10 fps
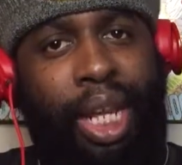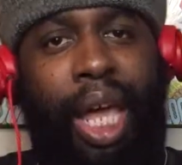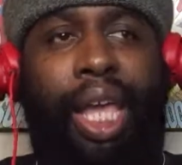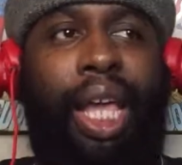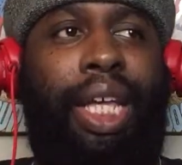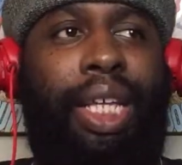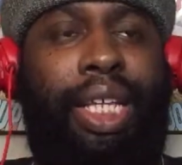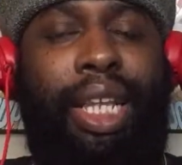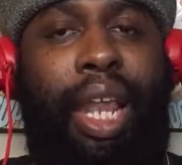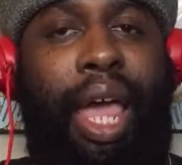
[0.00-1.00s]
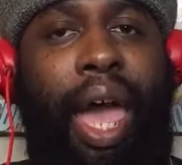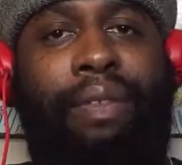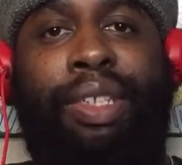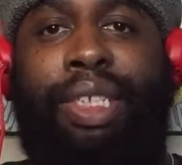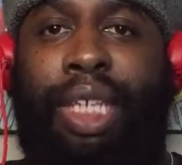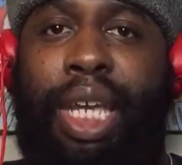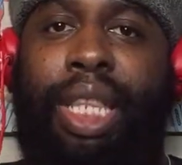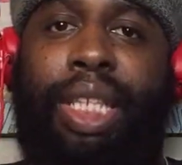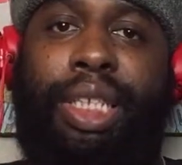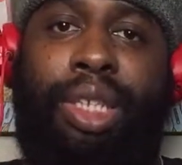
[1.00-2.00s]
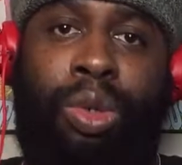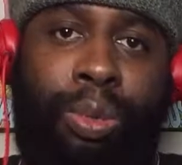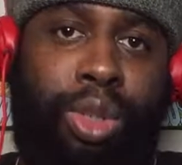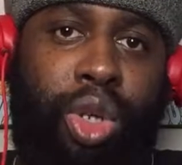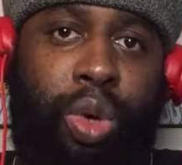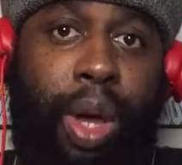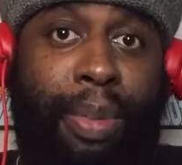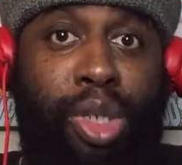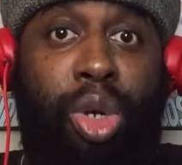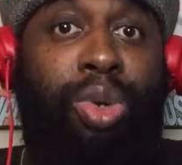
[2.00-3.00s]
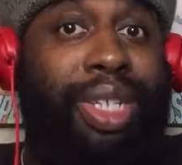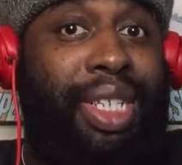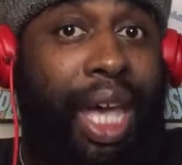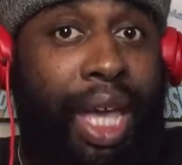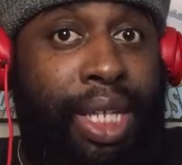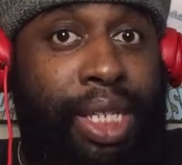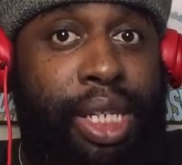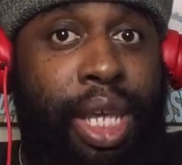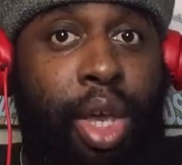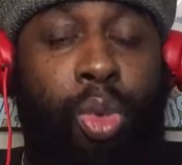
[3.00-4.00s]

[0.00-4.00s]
Like, after seeing the Doom Patrol episode in Titans,